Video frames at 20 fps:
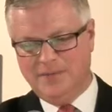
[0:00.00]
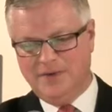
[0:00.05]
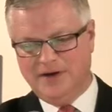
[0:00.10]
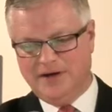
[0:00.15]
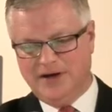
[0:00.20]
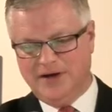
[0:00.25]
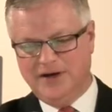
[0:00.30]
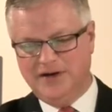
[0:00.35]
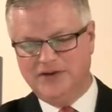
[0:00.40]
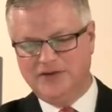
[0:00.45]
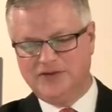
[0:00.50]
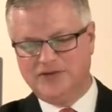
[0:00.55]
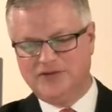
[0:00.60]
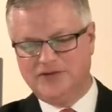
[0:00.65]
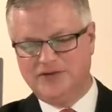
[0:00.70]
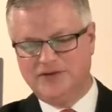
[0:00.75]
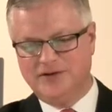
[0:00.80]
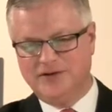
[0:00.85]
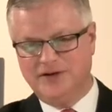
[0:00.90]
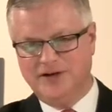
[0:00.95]

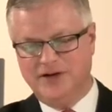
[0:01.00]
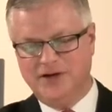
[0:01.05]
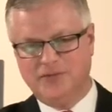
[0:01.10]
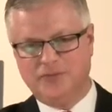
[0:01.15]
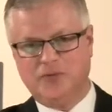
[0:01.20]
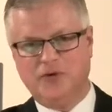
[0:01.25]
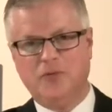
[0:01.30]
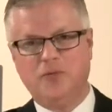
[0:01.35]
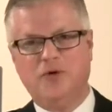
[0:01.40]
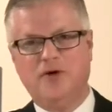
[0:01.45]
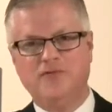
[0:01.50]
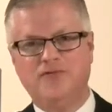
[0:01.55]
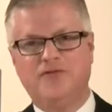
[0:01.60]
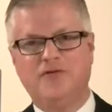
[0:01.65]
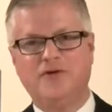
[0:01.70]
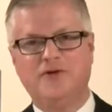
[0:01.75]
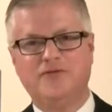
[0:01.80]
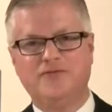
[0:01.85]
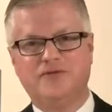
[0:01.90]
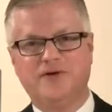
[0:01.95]
Because he put one
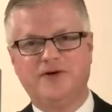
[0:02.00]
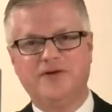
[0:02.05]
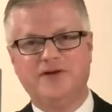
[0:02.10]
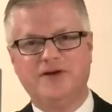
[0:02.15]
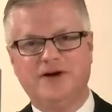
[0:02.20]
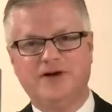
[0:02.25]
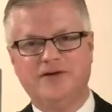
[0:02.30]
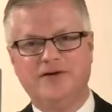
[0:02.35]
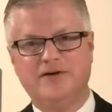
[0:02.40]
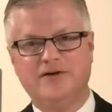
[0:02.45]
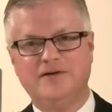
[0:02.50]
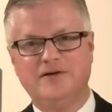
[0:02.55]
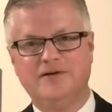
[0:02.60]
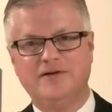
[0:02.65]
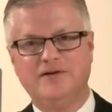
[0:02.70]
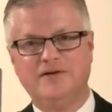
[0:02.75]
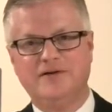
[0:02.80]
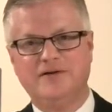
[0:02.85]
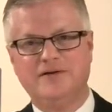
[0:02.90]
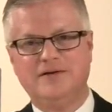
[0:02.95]
foot in front of the other
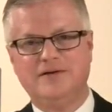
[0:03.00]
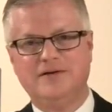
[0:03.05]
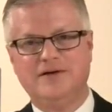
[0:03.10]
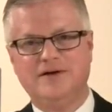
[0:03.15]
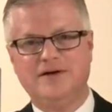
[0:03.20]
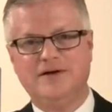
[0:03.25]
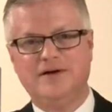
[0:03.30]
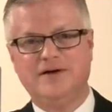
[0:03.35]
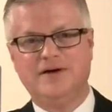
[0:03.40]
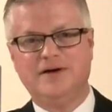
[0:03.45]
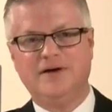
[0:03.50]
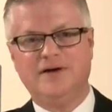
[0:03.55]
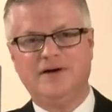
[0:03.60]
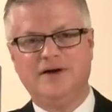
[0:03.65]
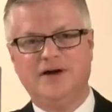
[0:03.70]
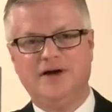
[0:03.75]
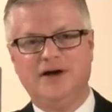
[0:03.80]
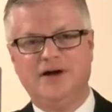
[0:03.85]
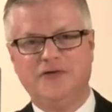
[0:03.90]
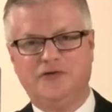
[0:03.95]

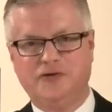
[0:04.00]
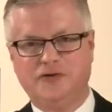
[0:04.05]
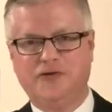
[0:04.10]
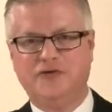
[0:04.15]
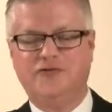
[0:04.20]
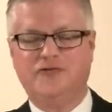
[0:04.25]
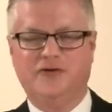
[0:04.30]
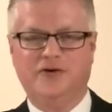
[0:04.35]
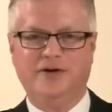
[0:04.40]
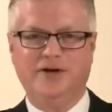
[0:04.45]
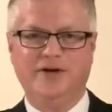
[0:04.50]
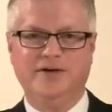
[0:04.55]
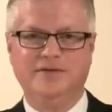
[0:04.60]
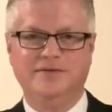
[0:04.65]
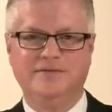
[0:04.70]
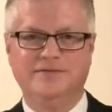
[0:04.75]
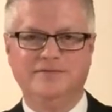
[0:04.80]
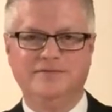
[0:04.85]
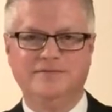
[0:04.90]
and took a journey.